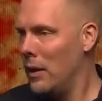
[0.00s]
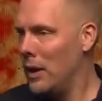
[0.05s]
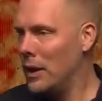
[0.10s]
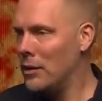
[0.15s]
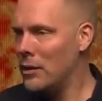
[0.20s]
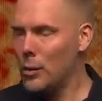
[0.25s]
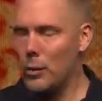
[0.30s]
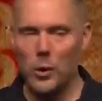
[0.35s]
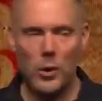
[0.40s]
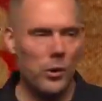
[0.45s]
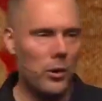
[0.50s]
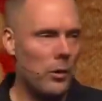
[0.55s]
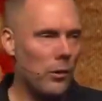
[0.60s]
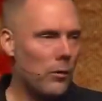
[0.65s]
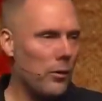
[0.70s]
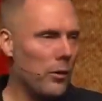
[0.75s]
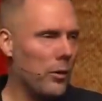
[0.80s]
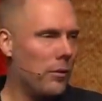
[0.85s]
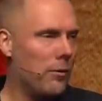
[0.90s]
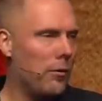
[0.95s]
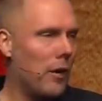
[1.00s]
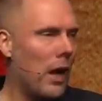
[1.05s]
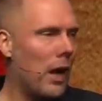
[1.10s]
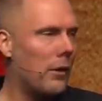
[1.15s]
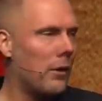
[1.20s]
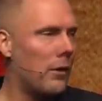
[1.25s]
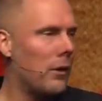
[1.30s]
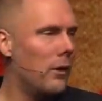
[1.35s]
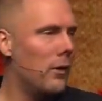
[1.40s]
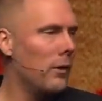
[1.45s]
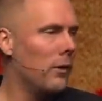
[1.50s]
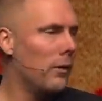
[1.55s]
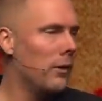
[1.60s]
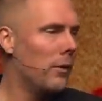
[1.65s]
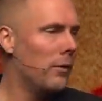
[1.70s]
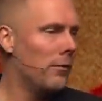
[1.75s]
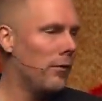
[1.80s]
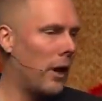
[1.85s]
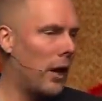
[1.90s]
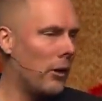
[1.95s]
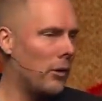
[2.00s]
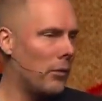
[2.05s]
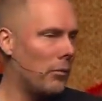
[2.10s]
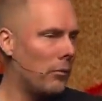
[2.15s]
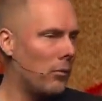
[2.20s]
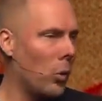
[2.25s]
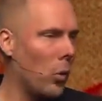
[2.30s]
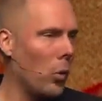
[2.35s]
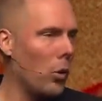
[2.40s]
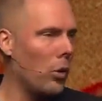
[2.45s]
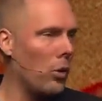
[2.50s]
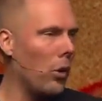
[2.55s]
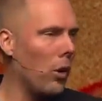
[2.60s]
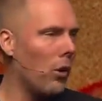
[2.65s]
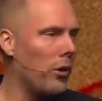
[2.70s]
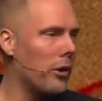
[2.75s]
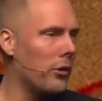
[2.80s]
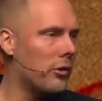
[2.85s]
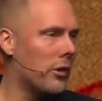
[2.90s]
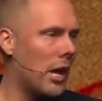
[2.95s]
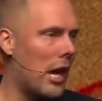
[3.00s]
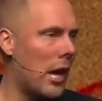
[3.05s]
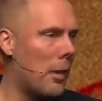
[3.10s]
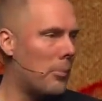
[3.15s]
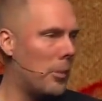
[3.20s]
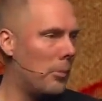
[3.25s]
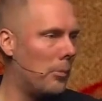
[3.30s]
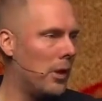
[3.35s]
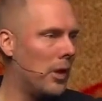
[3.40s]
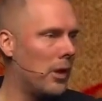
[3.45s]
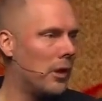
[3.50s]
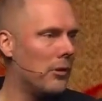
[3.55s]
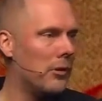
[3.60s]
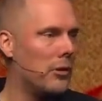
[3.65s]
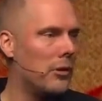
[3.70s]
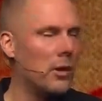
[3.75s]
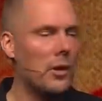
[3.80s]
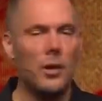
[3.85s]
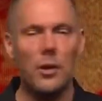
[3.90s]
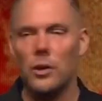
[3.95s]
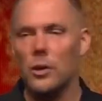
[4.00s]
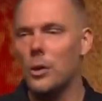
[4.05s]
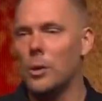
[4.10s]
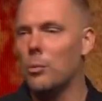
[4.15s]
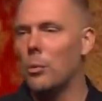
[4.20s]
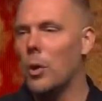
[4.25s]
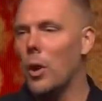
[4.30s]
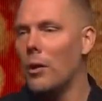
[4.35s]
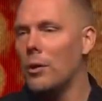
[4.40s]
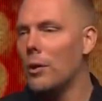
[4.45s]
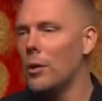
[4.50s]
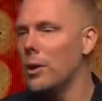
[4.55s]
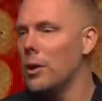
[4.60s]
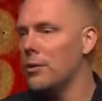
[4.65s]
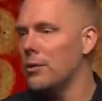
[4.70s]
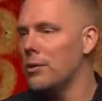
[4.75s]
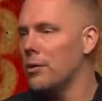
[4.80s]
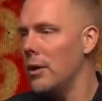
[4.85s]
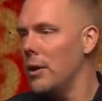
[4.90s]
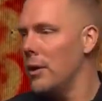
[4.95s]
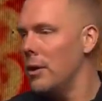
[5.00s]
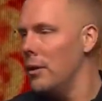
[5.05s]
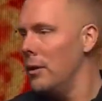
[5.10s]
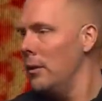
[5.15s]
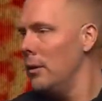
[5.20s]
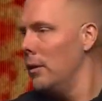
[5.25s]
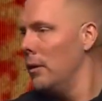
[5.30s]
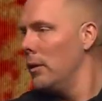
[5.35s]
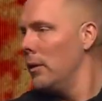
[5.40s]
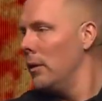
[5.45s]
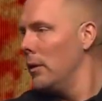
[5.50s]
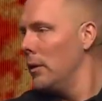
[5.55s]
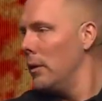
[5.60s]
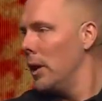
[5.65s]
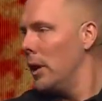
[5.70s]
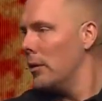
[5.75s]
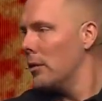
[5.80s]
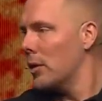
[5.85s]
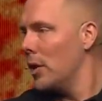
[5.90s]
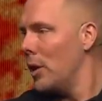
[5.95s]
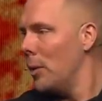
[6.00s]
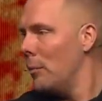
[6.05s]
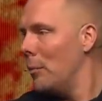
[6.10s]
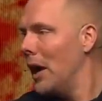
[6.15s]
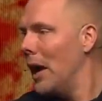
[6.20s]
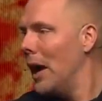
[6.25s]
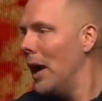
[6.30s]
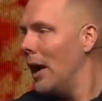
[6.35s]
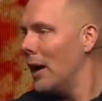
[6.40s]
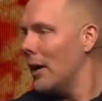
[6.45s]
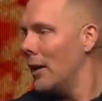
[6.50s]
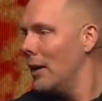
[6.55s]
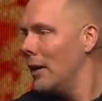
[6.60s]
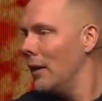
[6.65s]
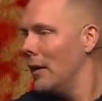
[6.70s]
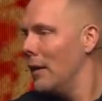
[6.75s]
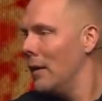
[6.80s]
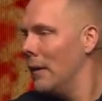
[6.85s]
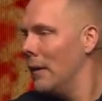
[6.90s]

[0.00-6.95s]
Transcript: And he said, well, your father ordered all this to happen because your brother, his son, has come back.